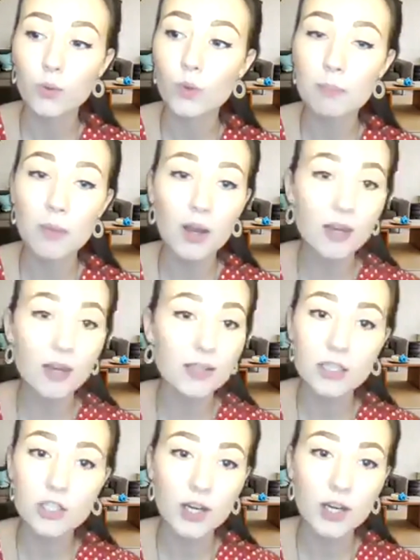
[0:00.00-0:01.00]
We might
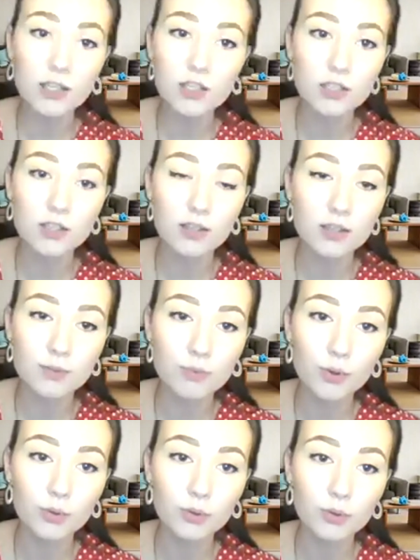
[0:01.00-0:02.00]
see changes to this
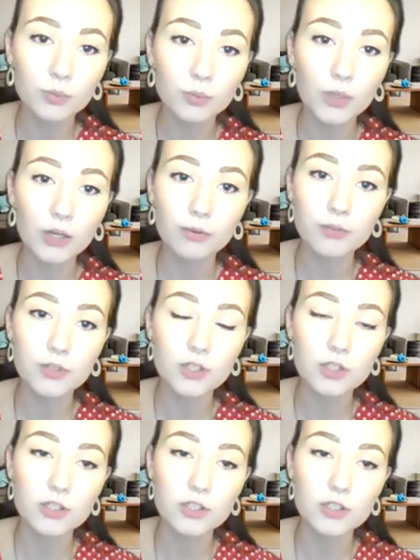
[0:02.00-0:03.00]
rule. We often
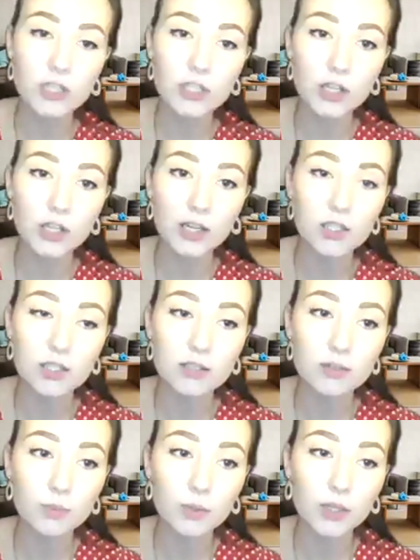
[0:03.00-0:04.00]
do see
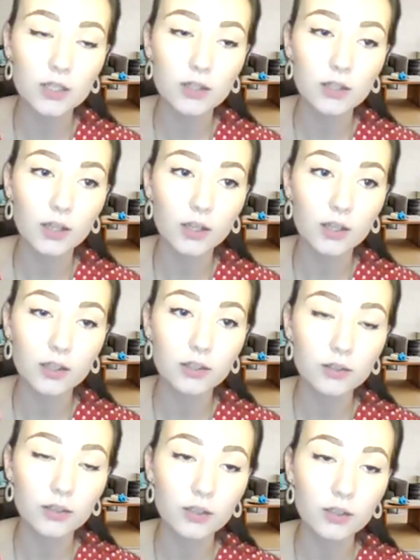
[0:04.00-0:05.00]
changes with
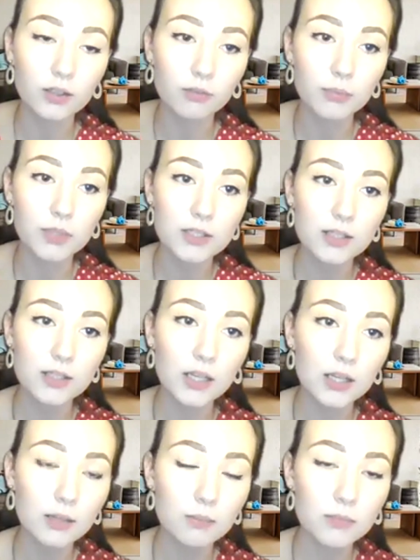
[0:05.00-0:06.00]
the government
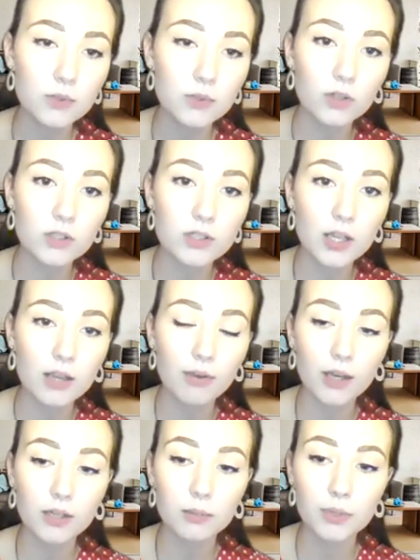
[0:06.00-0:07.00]
schemes once they've
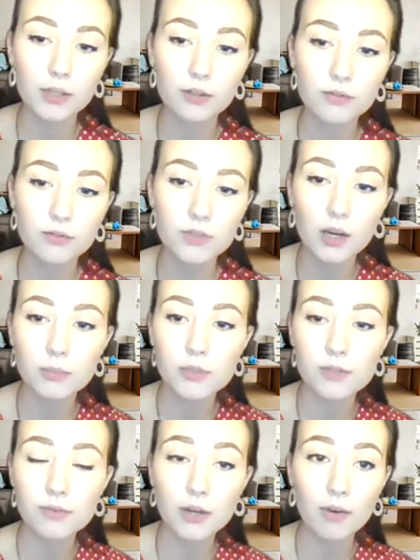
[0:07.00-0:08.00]
had a bit of time to
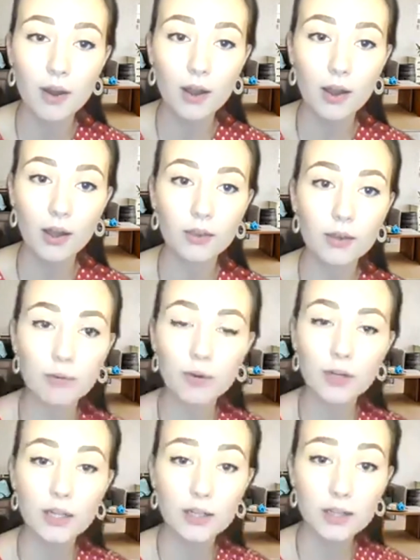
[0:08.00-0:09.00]
figure out how they're
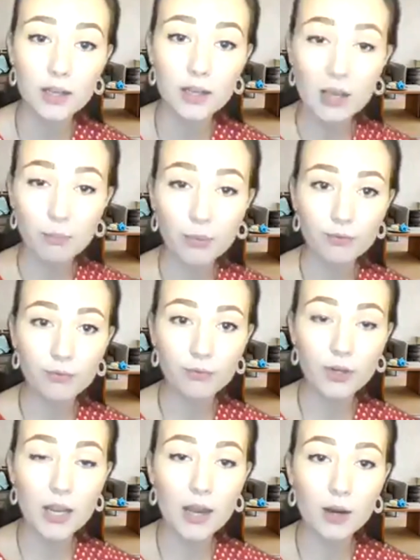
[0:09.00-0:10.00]
running. But for
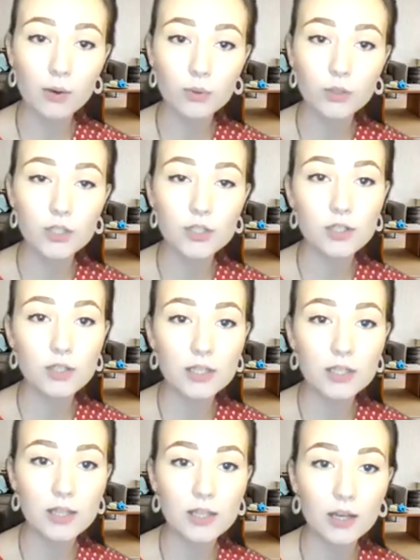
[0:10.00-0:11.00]
now, you do need
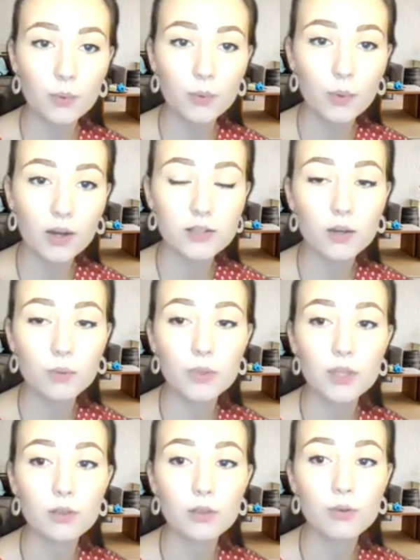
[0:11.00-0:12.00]
to get your works done
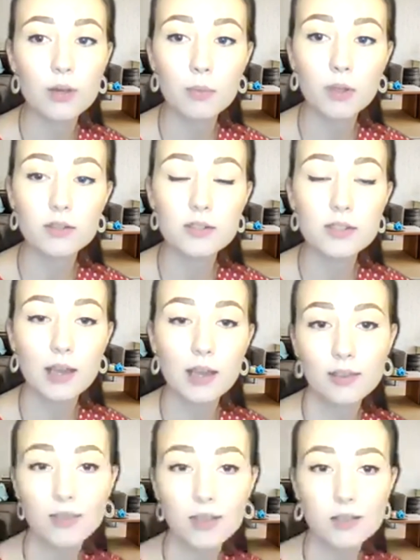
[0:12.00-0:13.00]
within 3 months, and
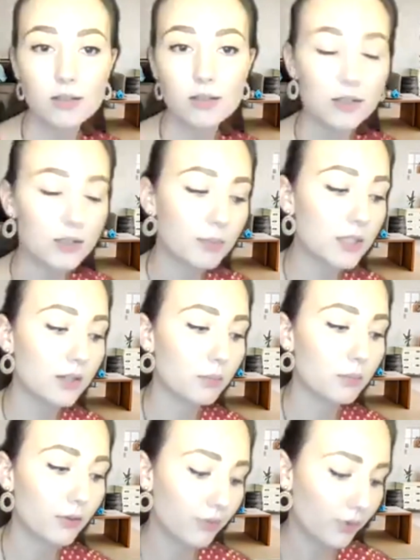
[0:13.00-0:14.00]
they do need to be done
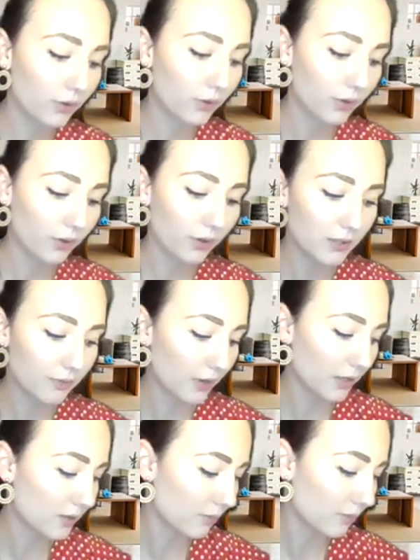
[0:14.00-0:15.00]
before the
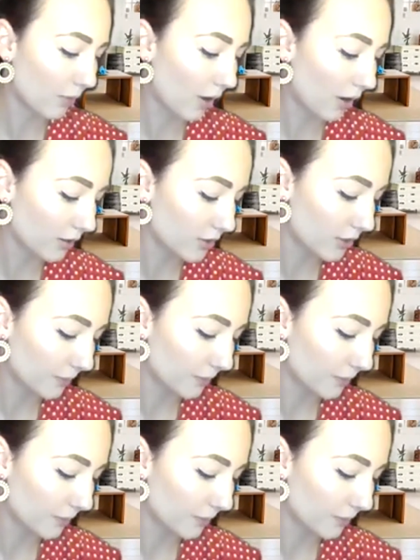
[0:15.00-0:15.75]
31st of March.